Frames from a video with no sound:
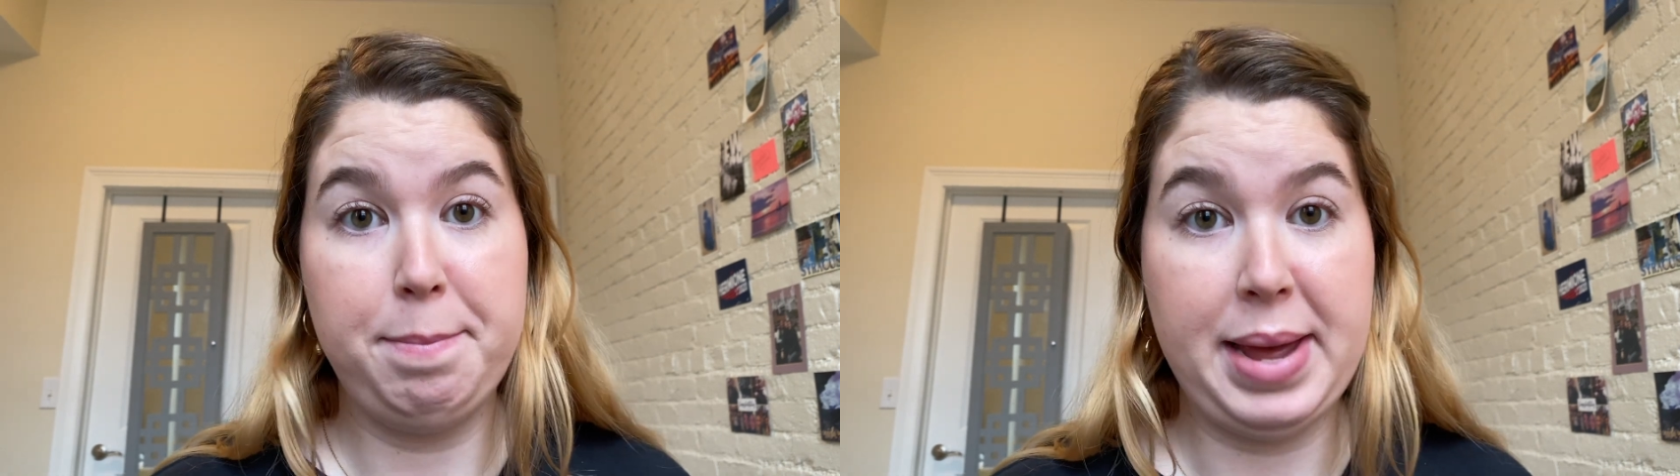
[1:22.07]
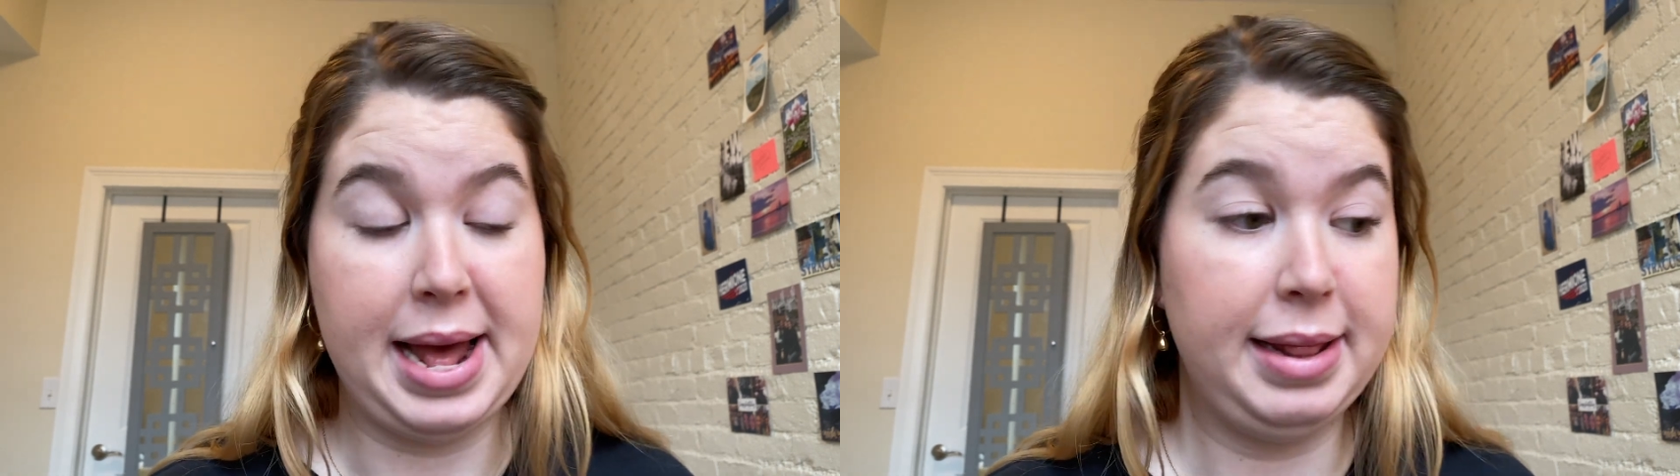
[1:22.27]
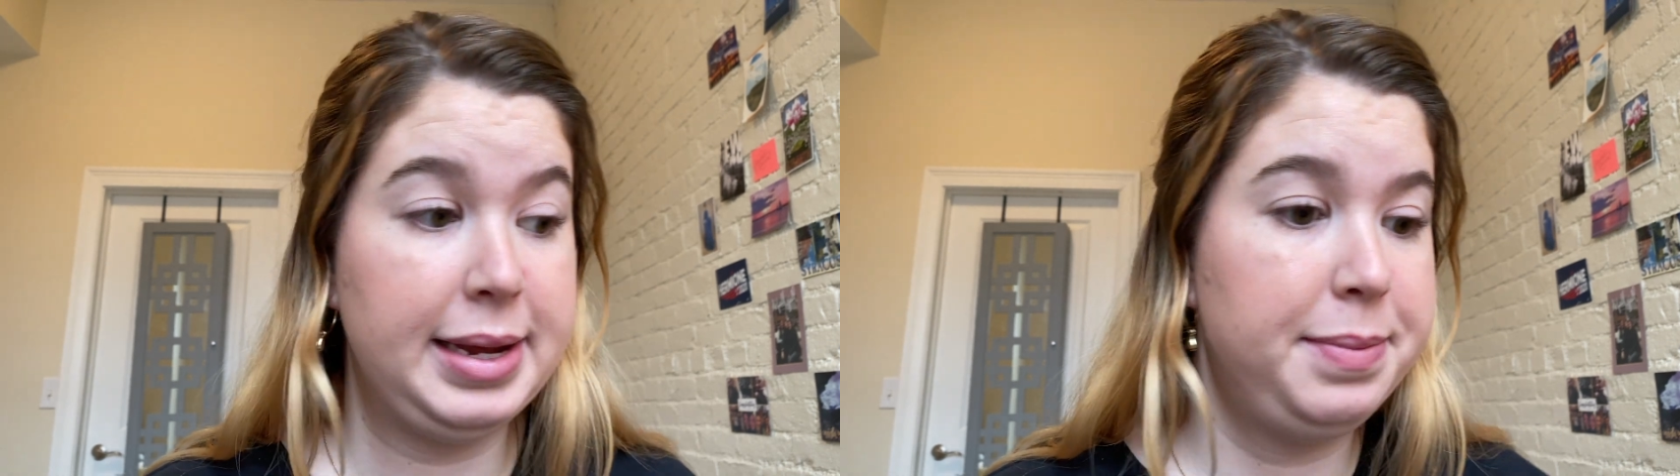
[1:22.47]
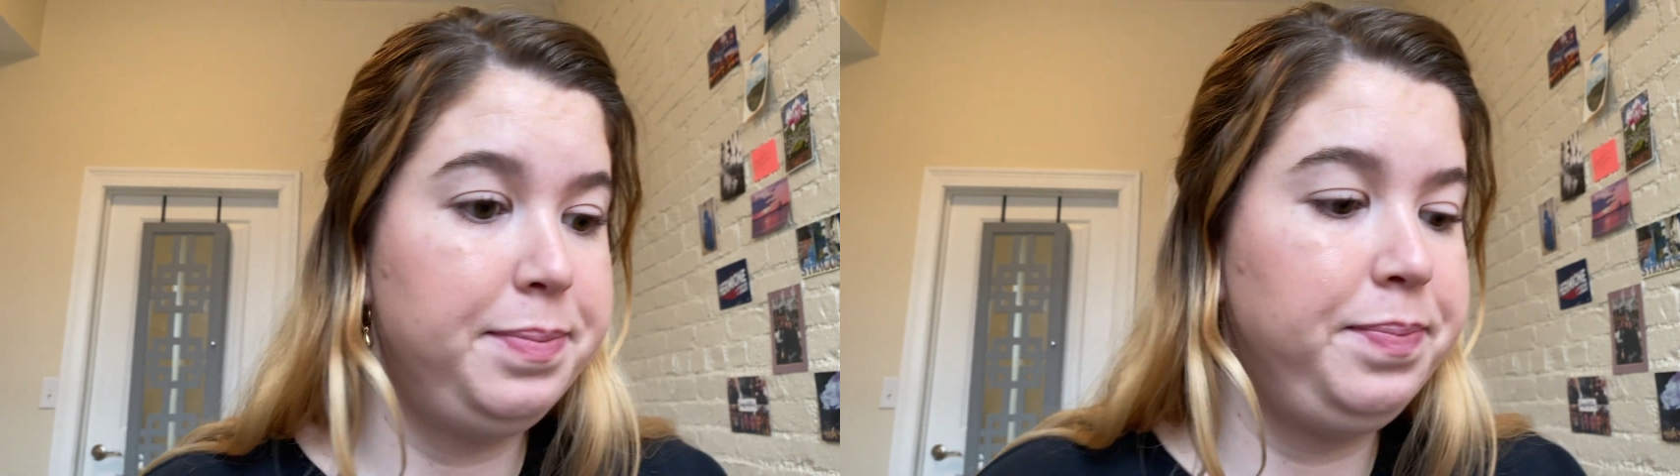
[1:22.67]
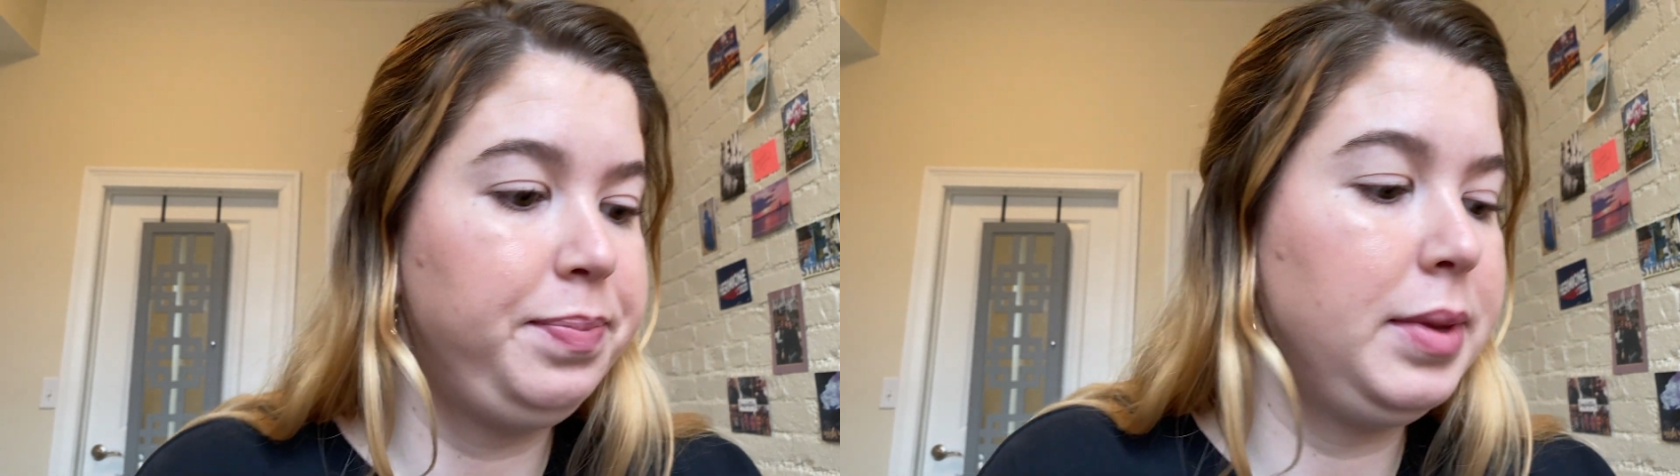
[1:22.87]
Palette.
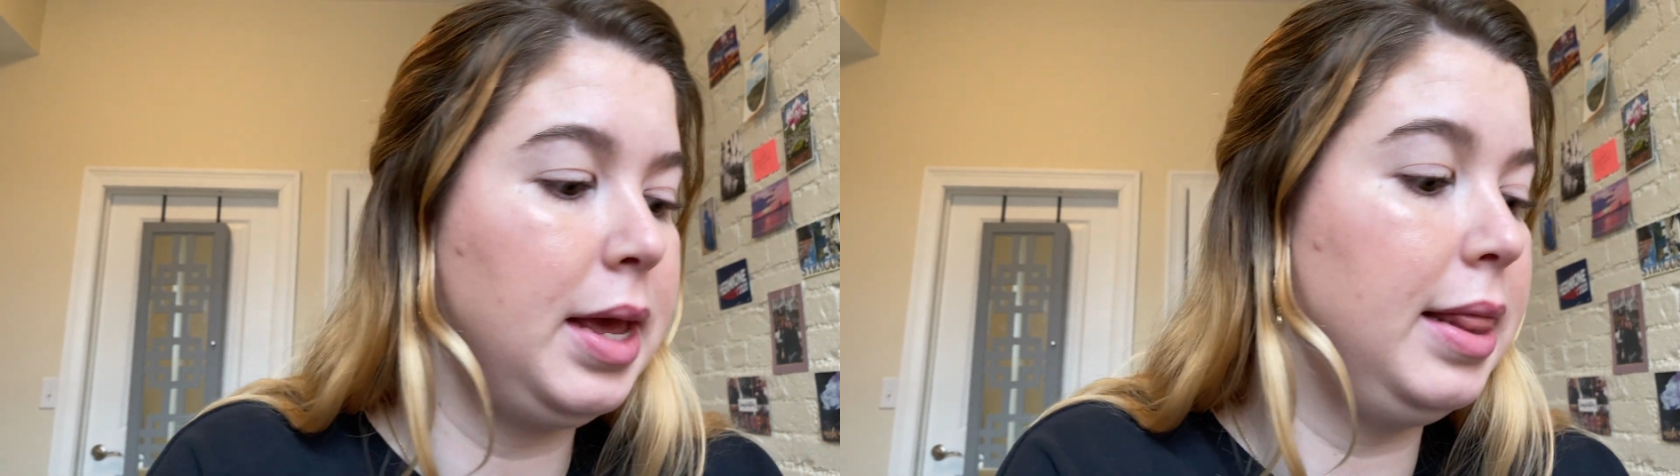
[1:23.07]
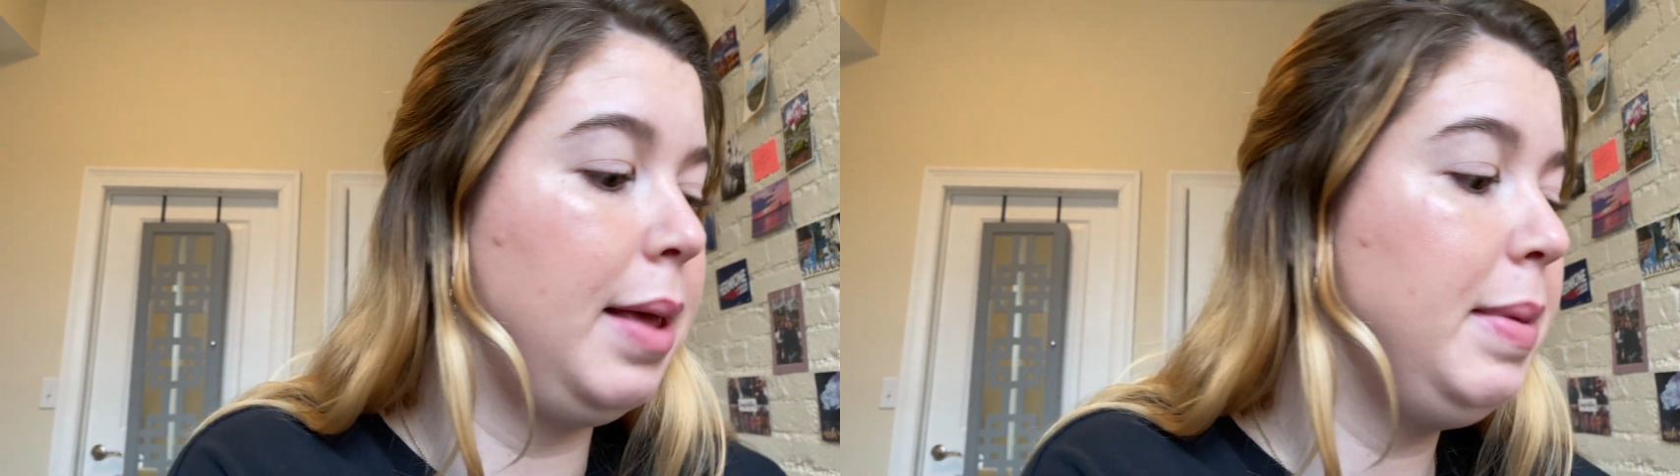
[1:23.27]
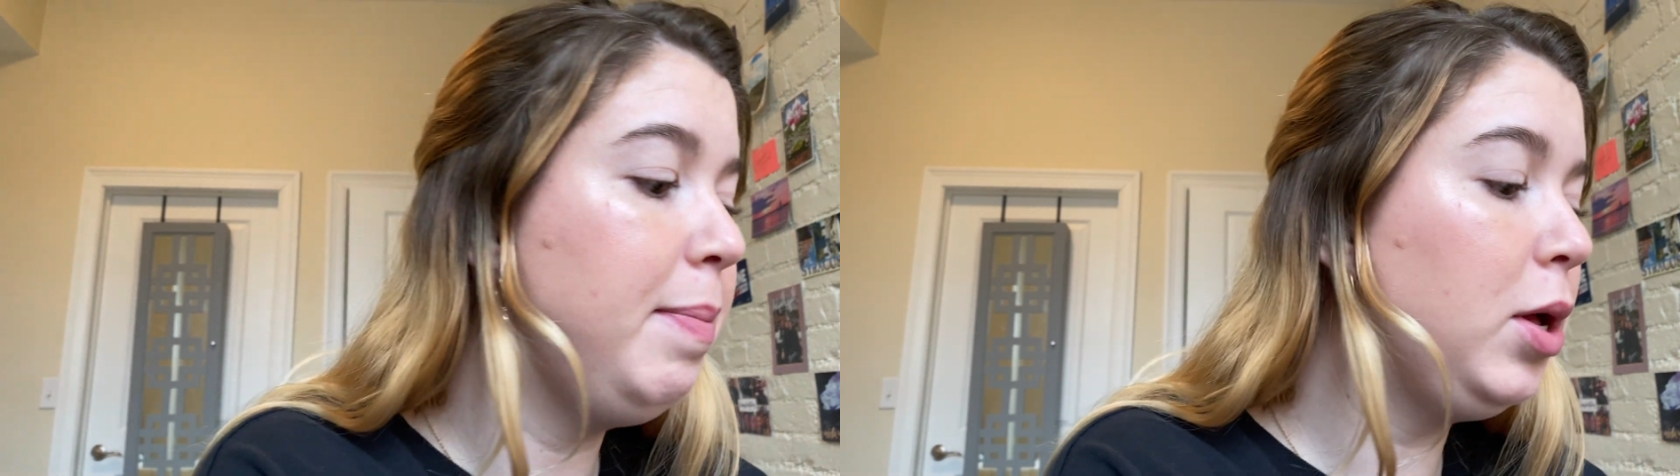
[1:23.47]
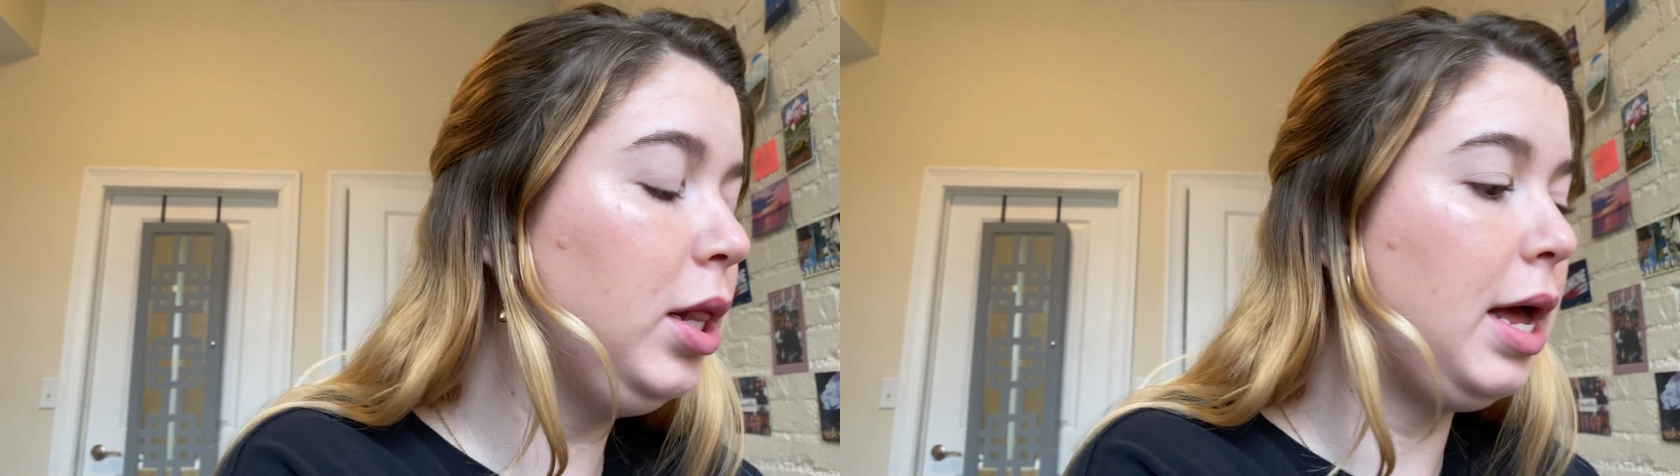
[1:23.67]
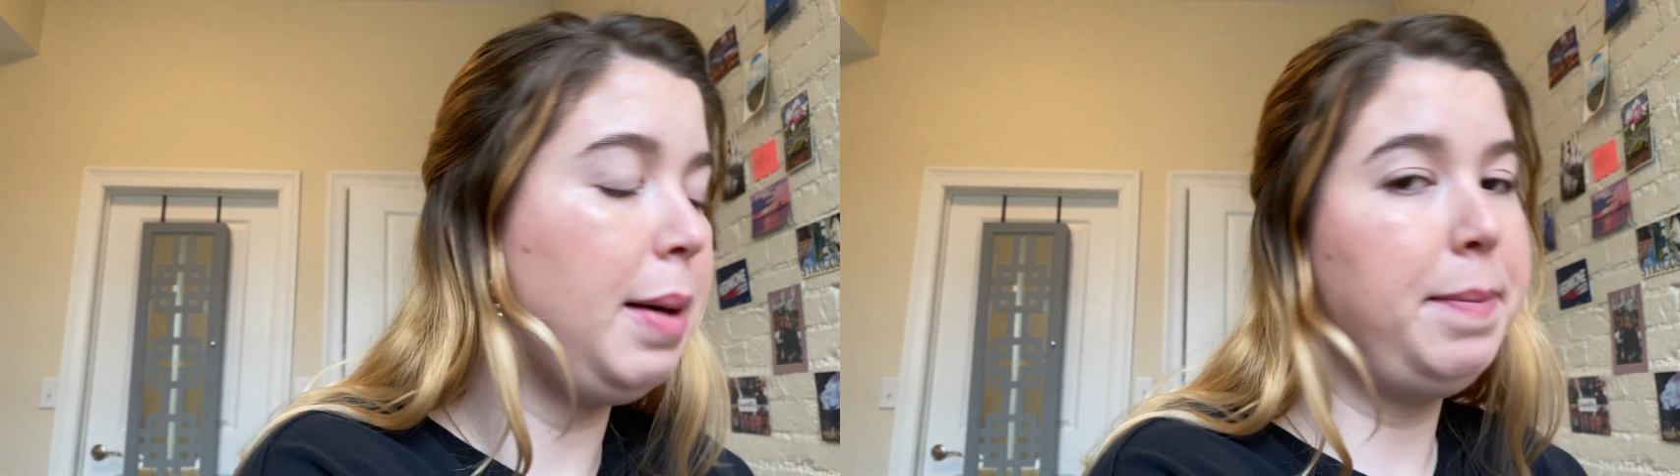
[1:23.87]
And let me pull up